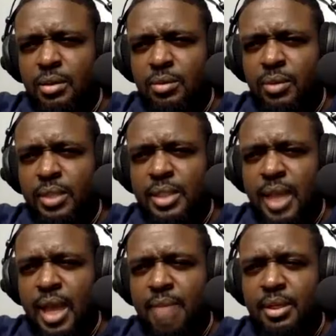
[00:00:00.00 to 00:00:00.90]
What's
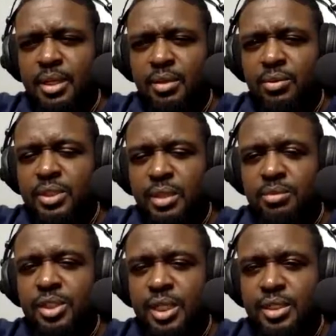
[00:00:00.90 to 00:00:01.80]
happening? What's
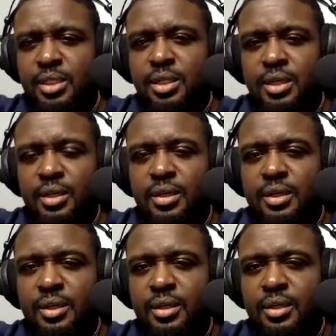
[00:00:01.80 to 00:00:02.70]
up, Justin?
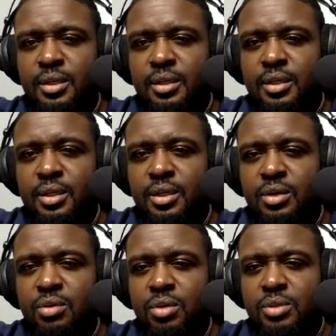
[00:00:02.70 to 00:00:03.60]

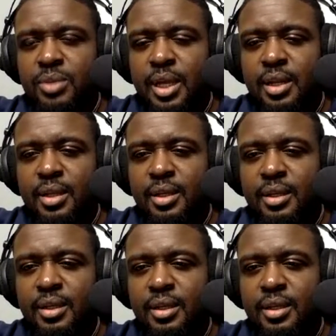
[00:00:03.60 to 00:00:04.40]
Who else we got in here?